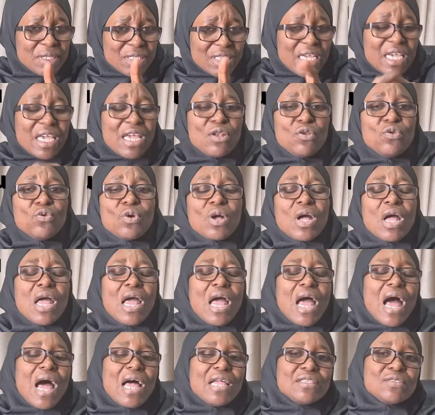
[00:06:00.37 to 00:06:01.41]
Take a look
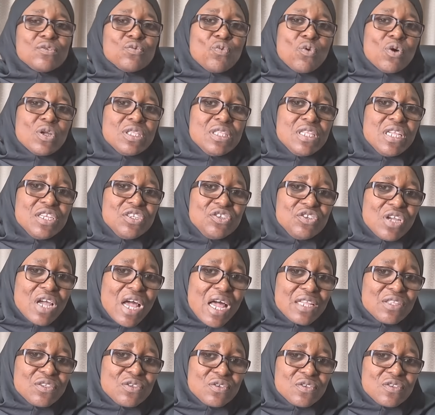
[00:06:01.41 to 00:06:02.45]
at what Deji
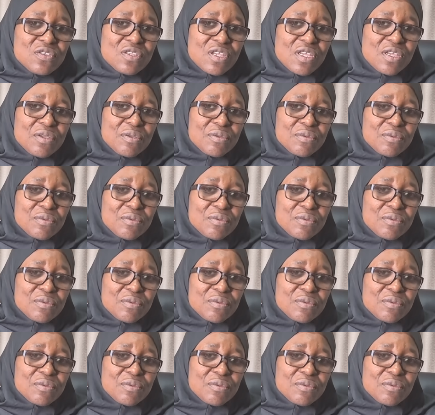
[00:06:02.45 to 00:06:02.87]
had to say.